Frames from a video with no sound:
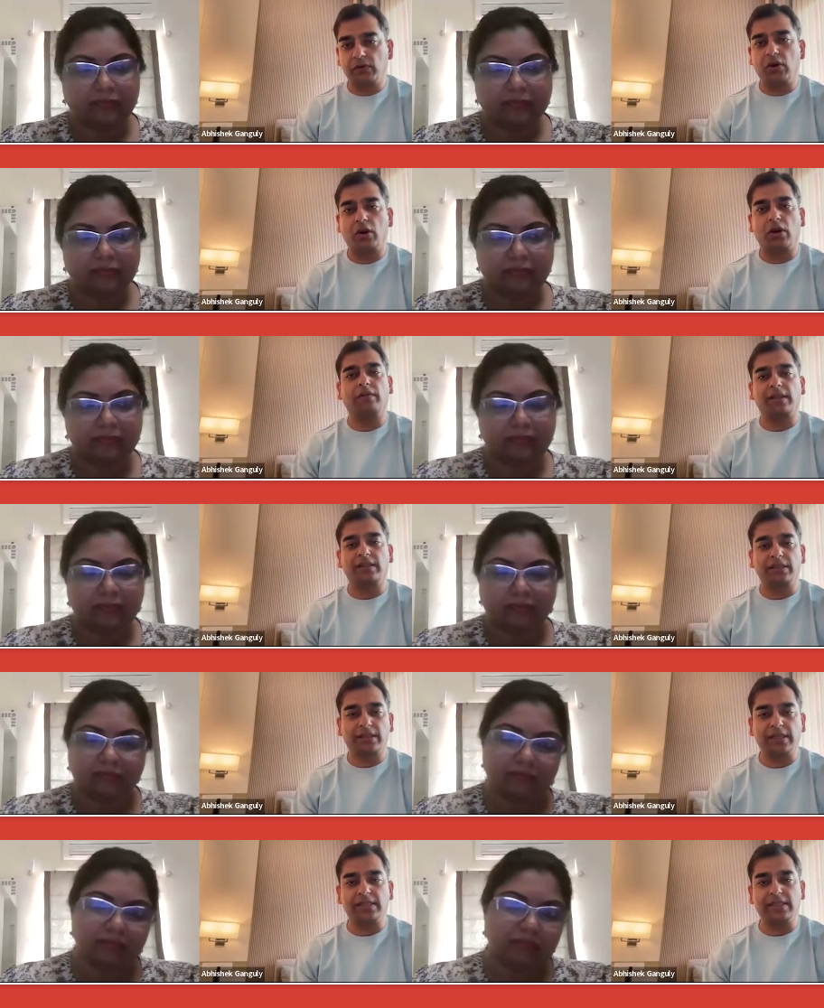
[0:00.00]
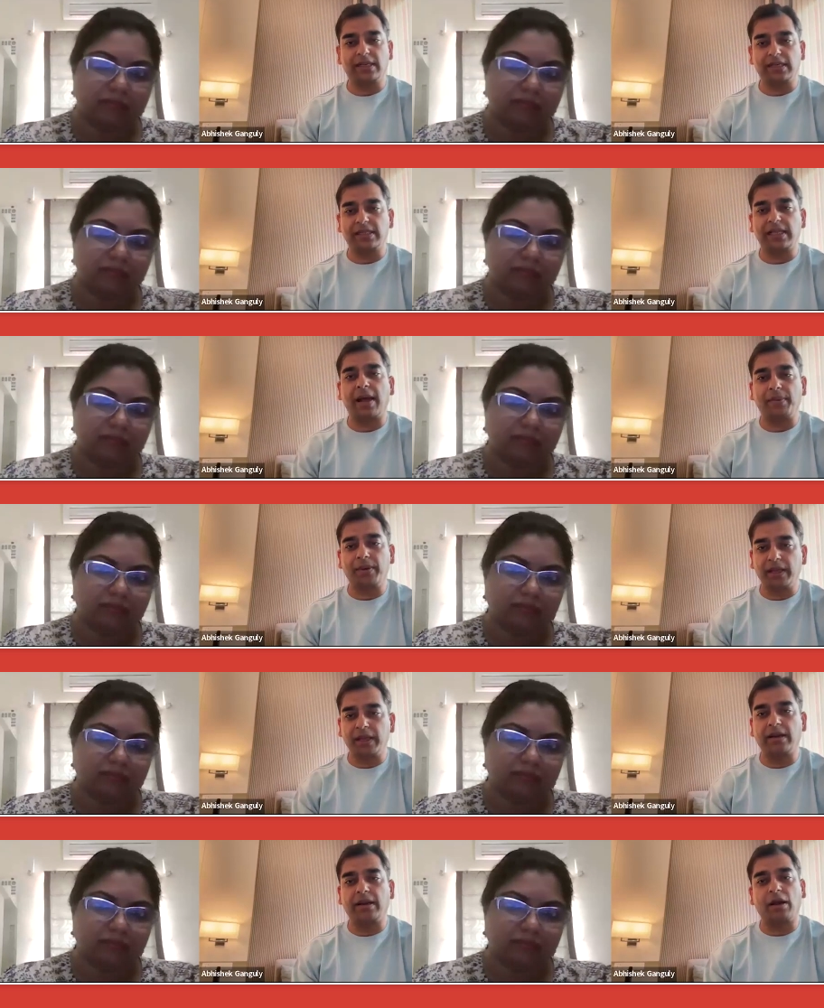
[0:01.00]
Speaker 1: a lot of other things that is
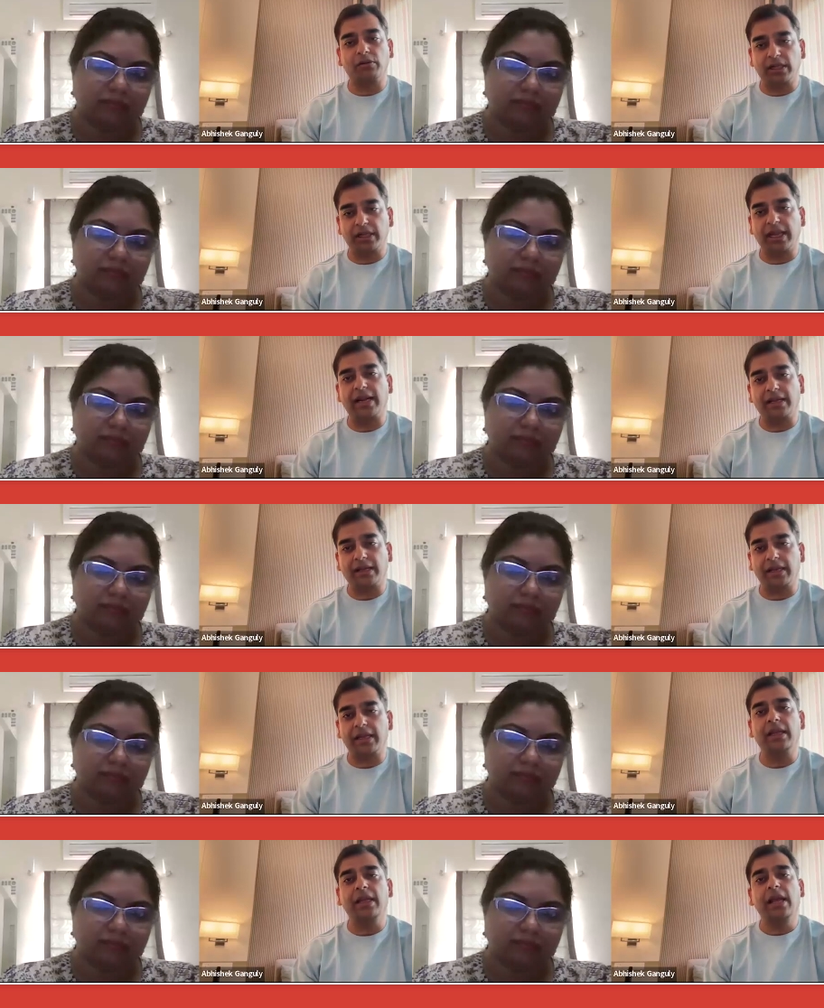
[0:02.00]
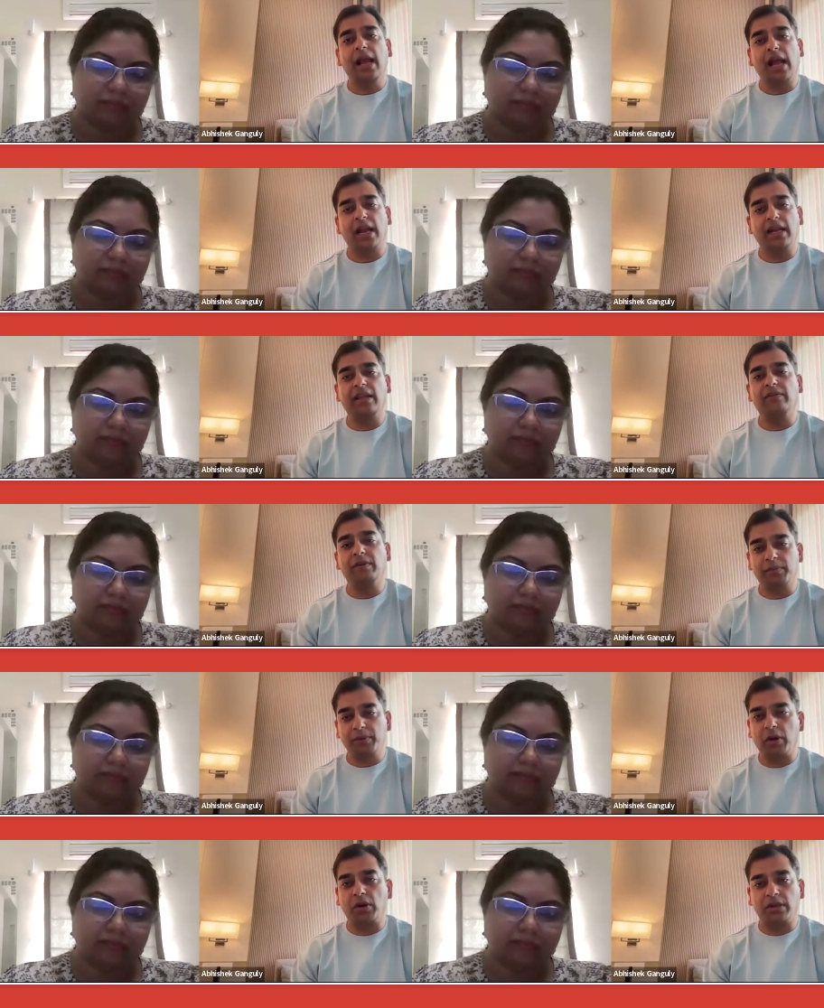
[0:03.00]
happening around the category and
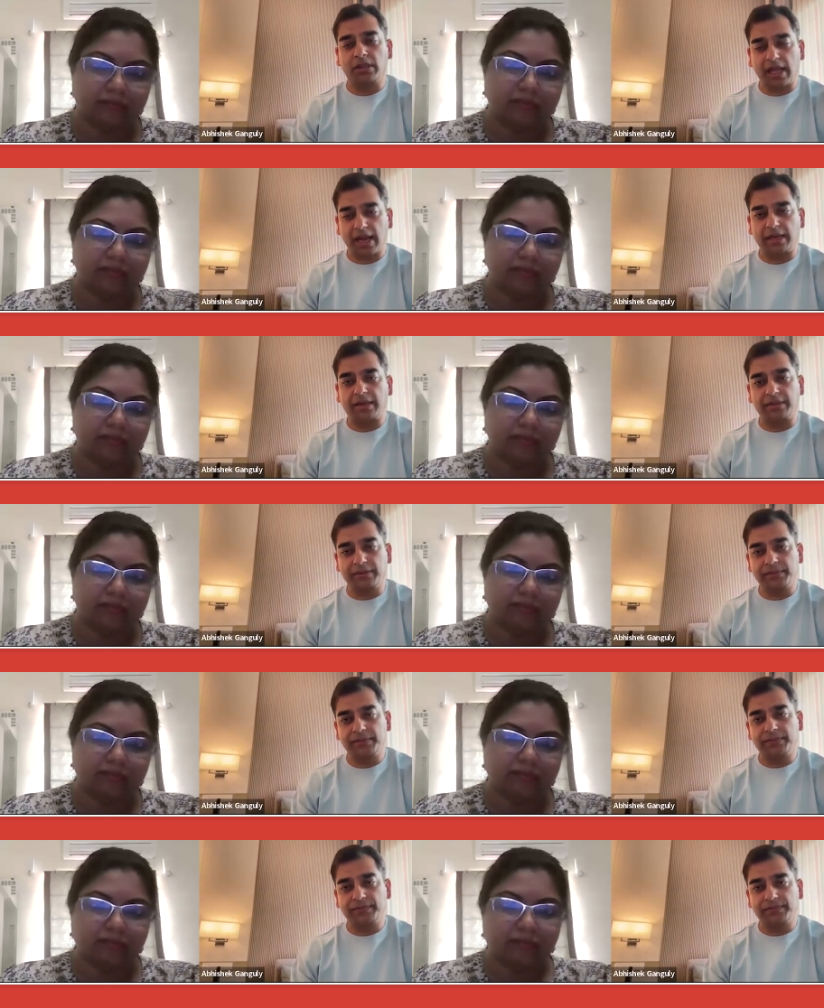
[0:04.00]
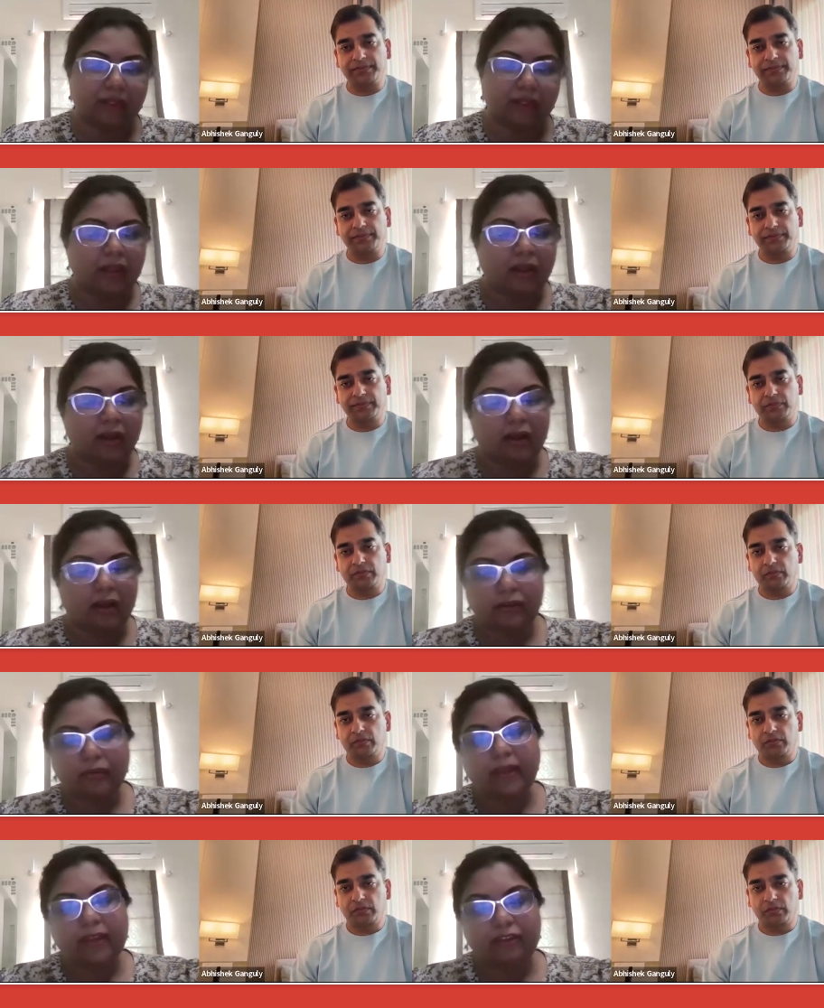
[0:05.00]
even beyond that.
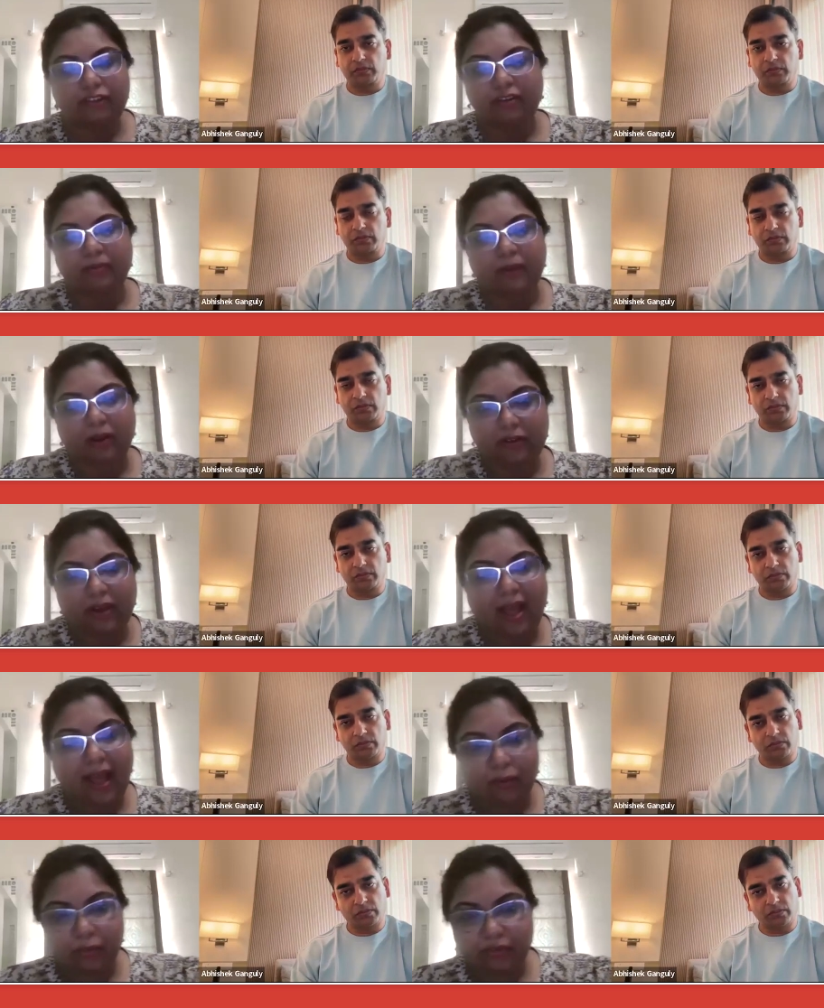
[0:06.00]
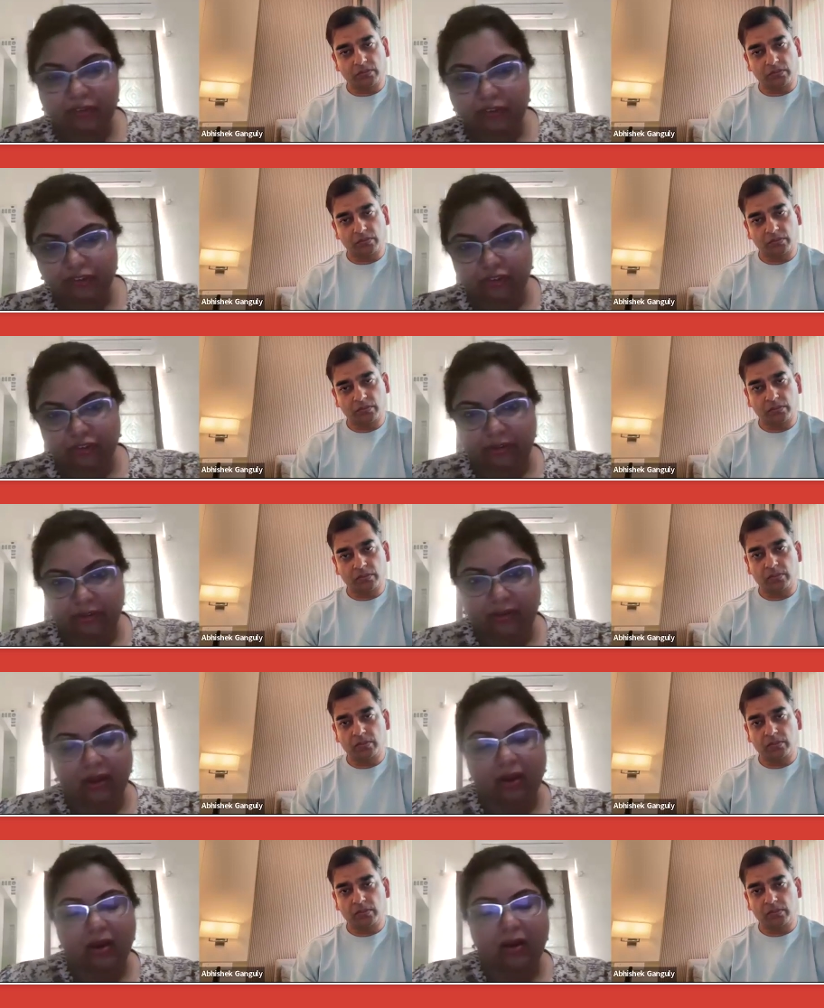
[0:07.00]
Speaker 2: Uh, you mentioned about your
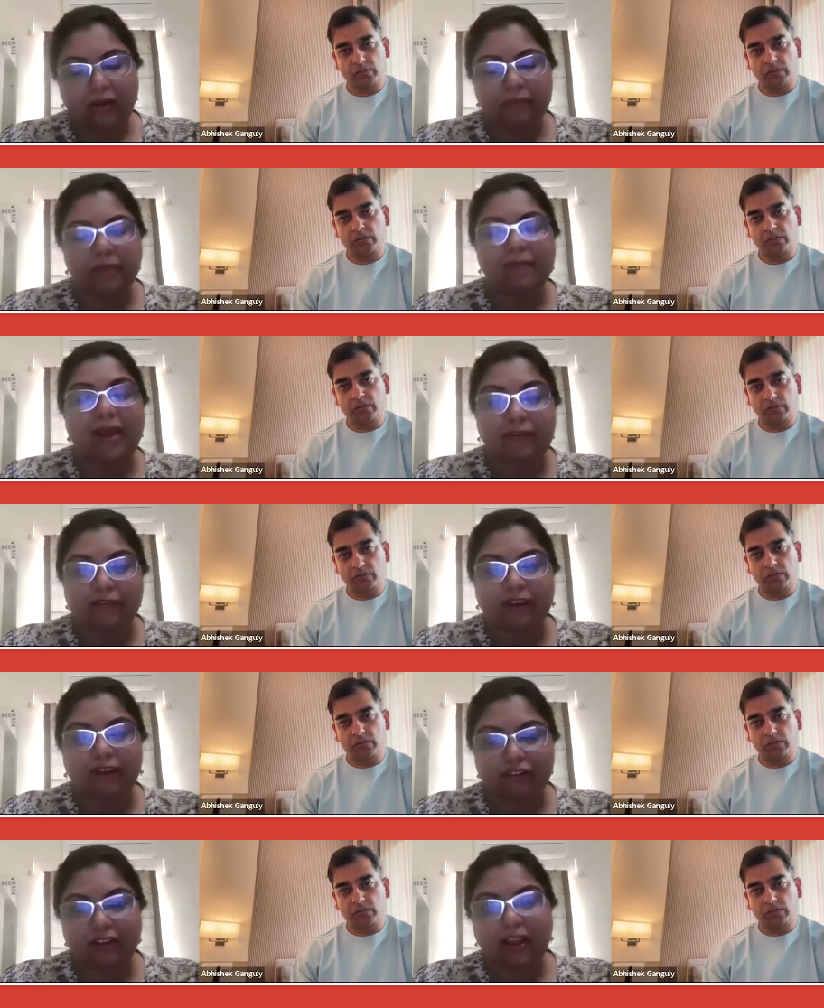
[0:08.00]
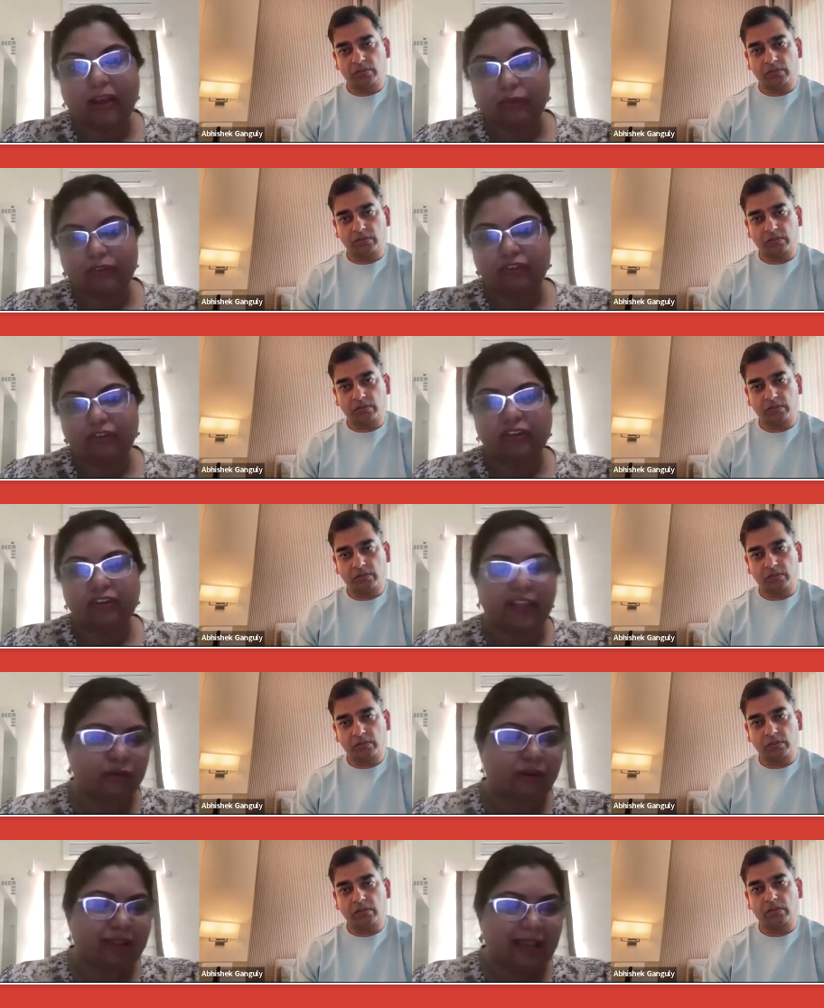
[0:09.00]
acquisition, uh, the manufacturing
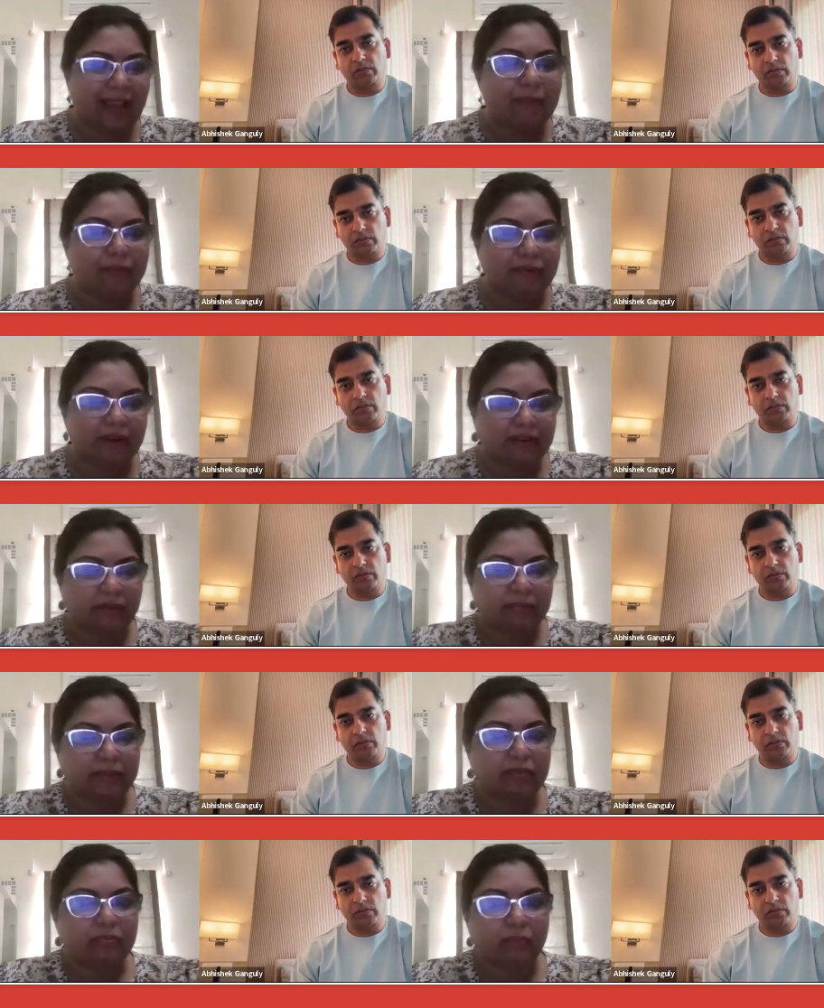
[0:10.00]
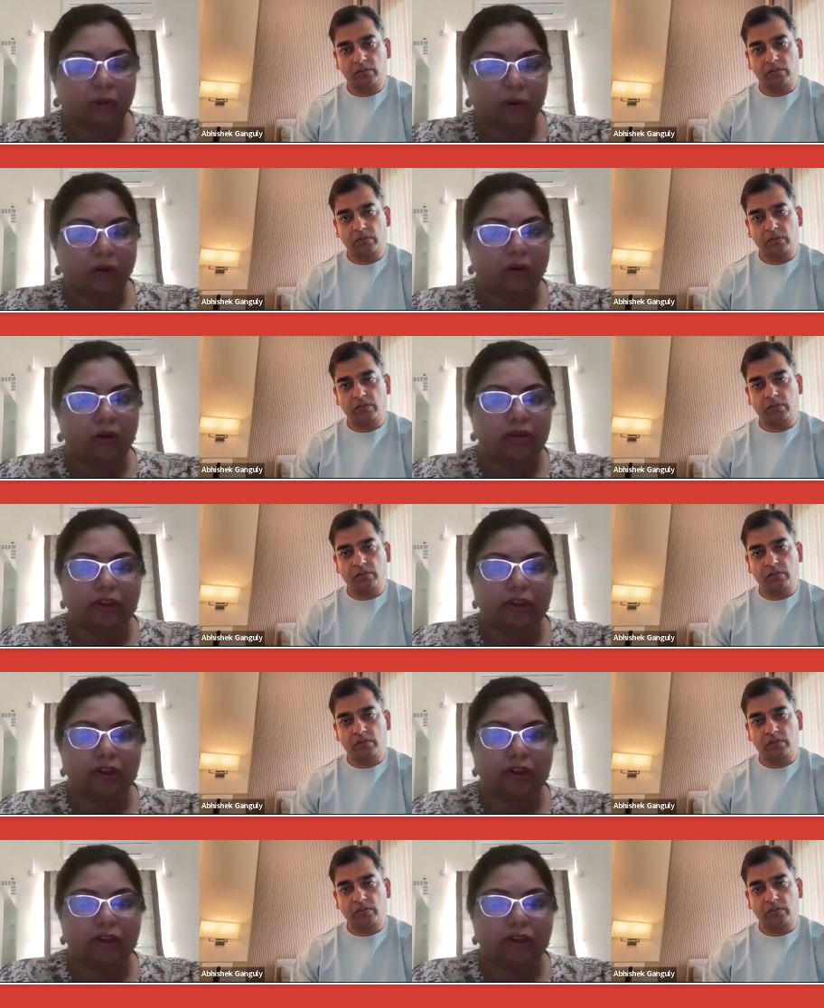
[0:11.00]
acquisition. Can you elaborate a bit more